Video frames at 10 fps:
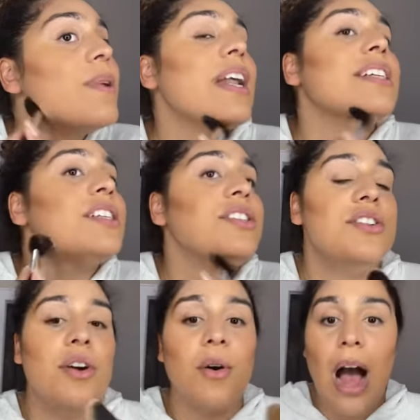but I just
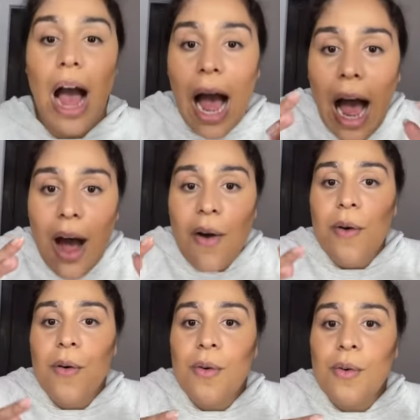know
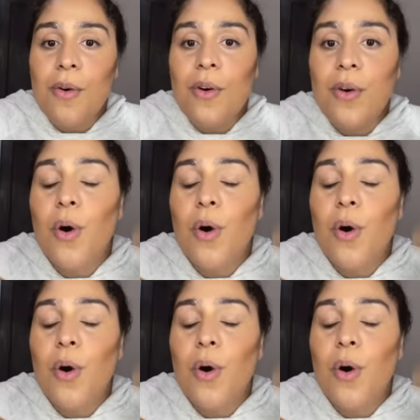how